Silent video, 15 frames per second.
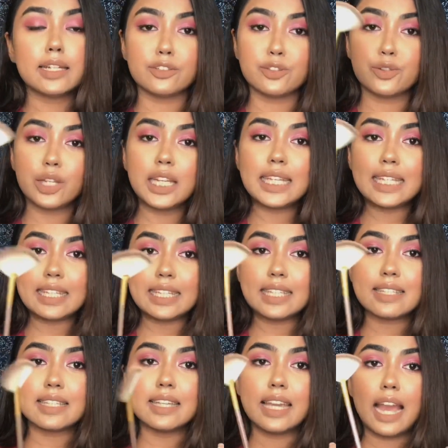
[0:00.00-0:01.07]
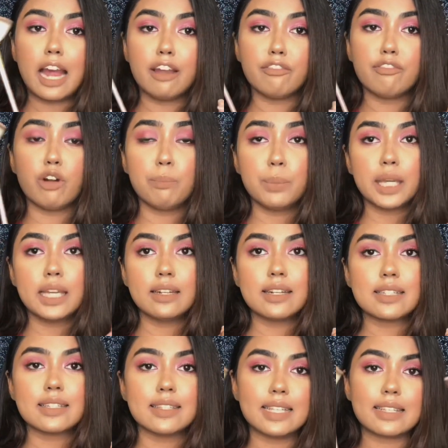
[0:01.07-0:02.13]
It is really easy, and for
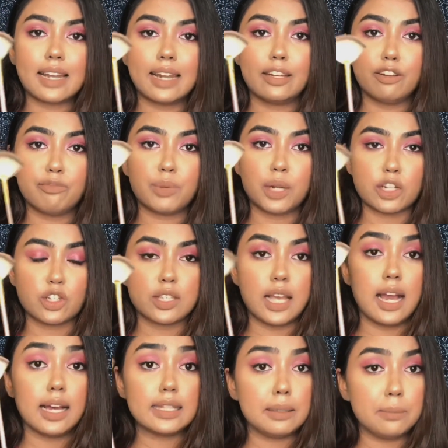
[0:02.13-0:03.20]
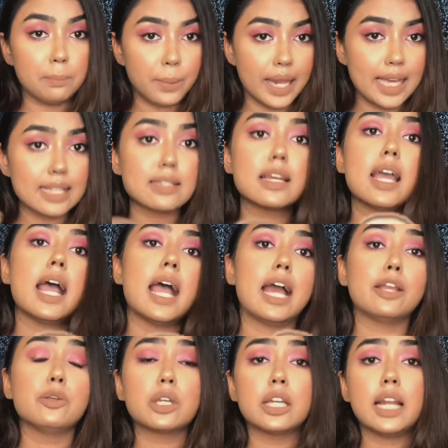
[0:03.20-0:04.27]
beginners these kind of brushes are the best,
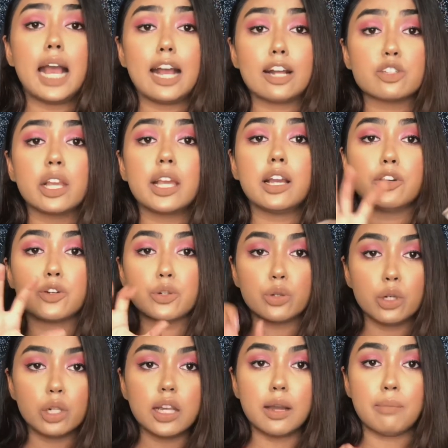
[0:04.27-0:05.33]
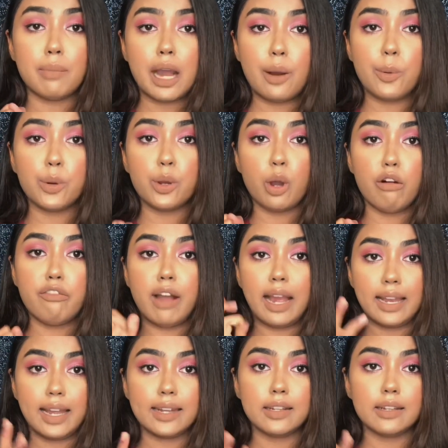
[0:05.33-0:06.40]
and you can actually control the amount of
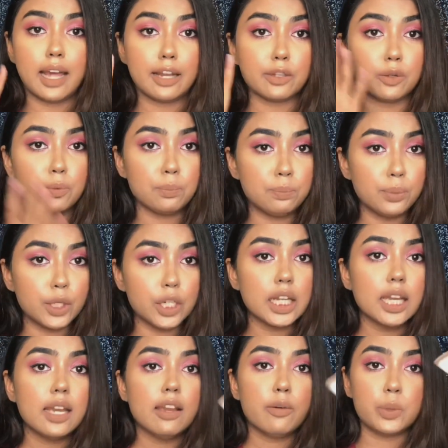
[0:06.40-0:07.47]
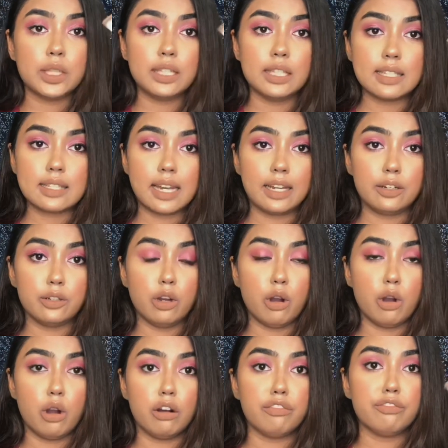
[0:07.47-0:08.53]
highlighter that you put with these kind
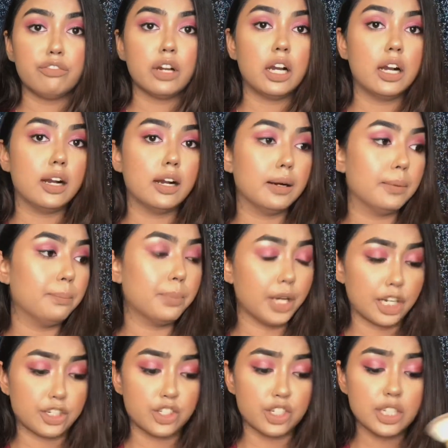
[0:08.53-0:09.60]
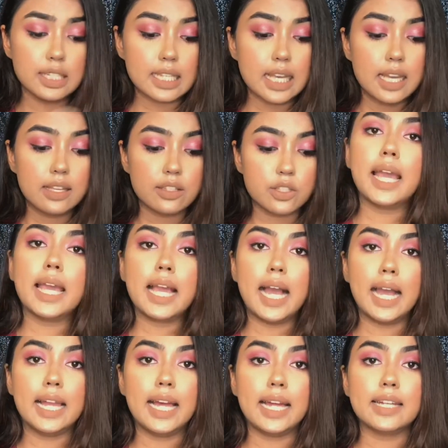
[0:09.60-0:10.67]
of brushes. And
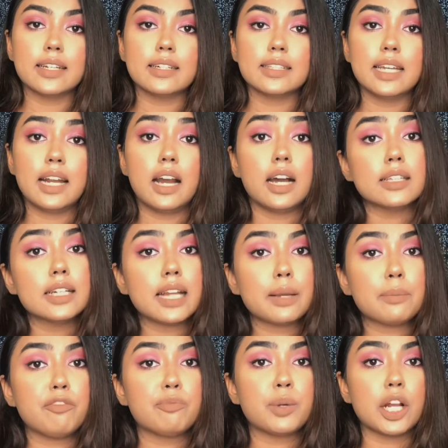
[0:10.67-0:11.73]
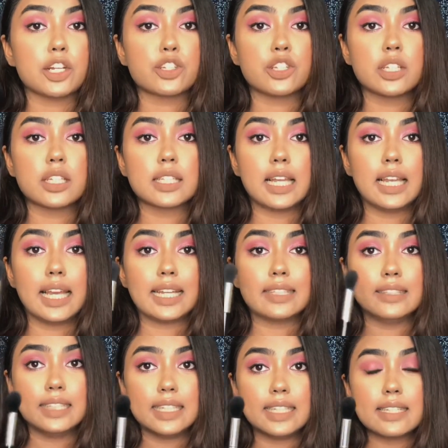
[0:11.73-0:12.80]
highlighter, there are other type of brushes
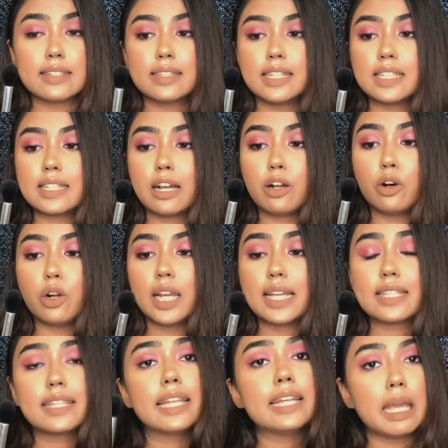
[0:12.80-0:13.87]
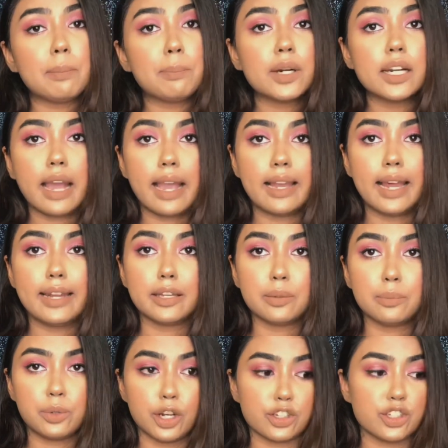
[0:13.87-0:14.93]
like these are called as the tapered
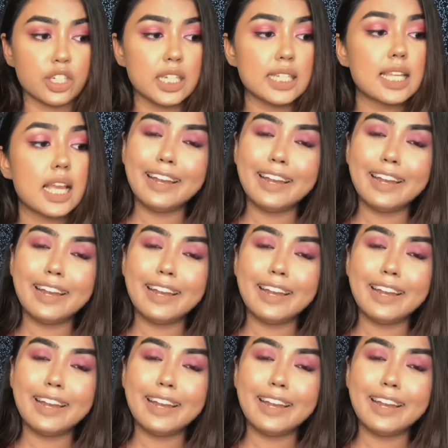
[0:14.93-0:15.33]
highlighting brushes.